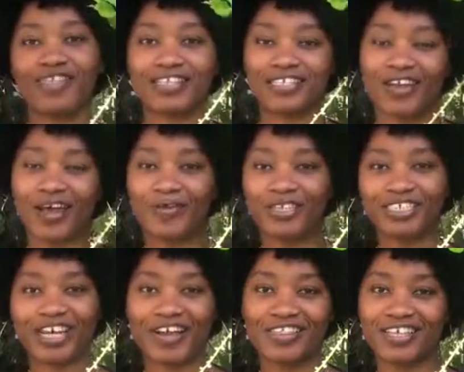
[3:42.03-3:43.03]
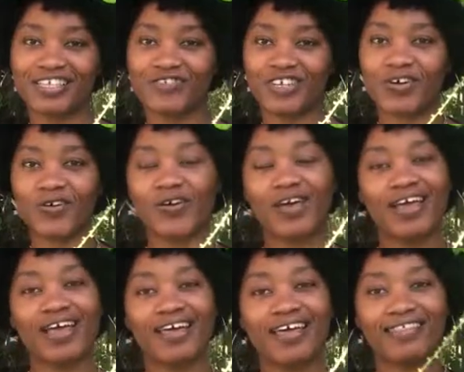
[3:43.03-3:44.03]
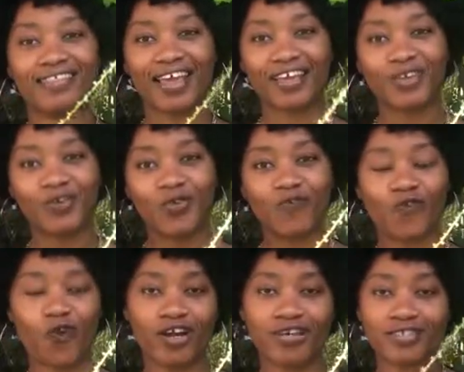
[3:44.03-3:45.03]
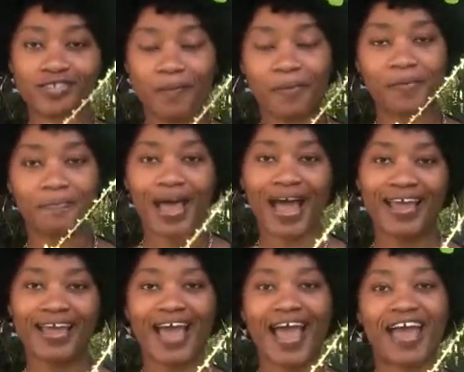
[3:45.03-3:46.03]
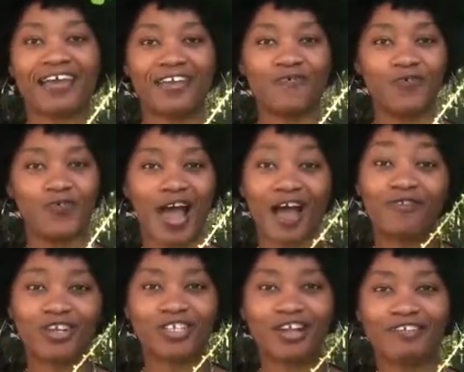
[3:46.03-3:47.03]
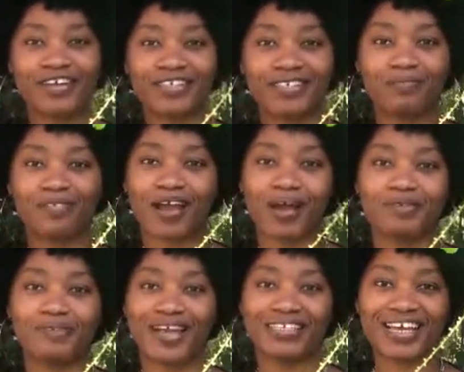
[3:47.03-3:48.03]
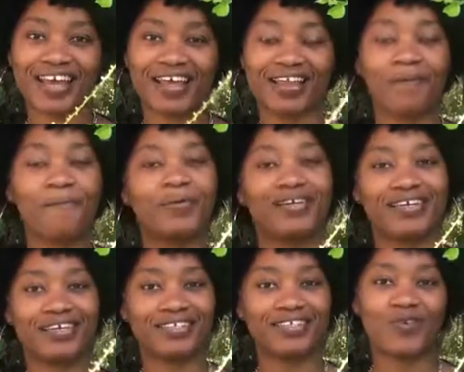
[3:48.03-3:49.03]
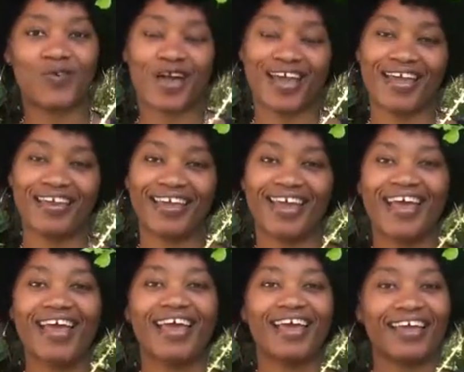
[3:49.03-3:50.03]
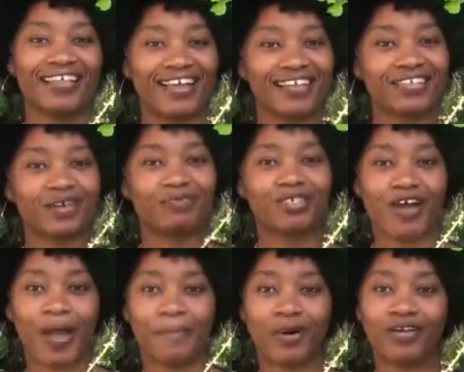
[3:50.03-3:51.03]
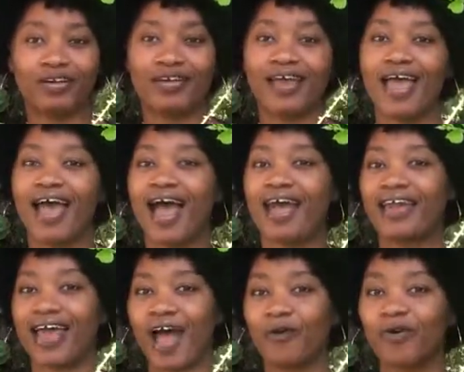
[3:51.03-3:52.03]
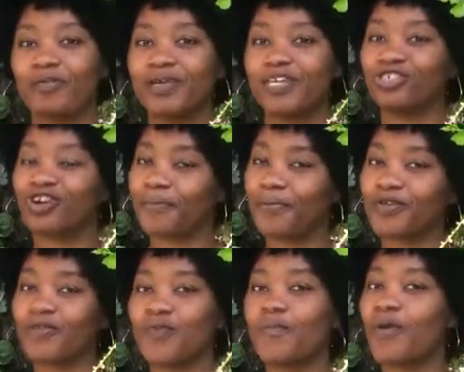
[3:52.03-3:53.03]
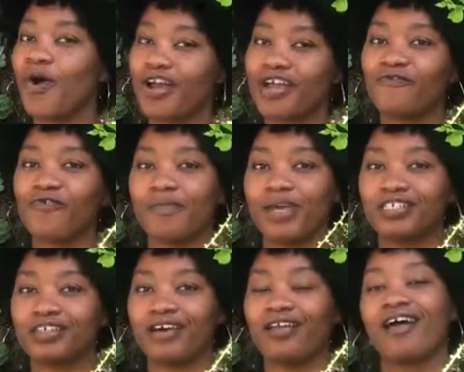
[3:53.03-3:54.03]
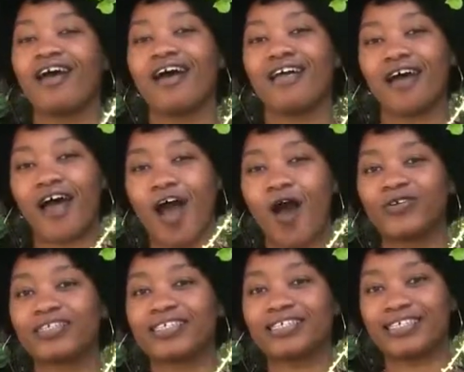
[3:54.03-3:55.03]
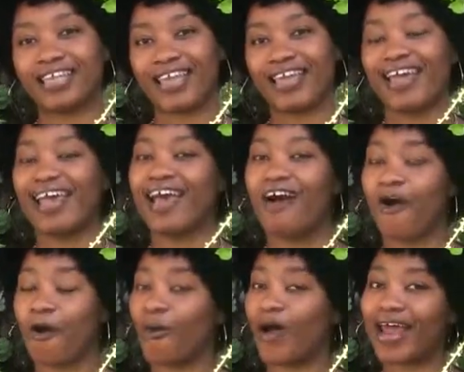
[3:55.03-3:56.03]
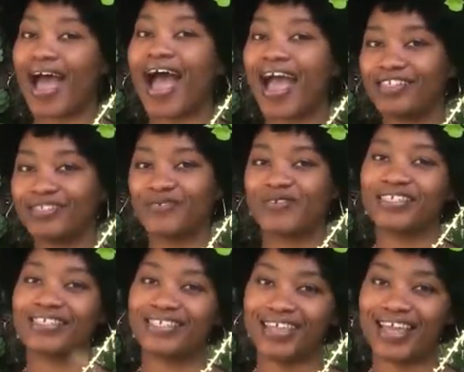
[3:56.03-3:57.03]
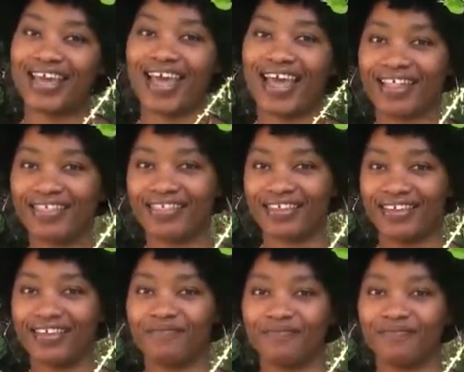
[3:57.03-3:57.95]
that's all I will share in this video. Thank you for stopping by, and if you have not already subscribed to my channel, please go ahead, hit that subscribe button, and I will be dropping you more information on how to stay, or what I do to stay healthy.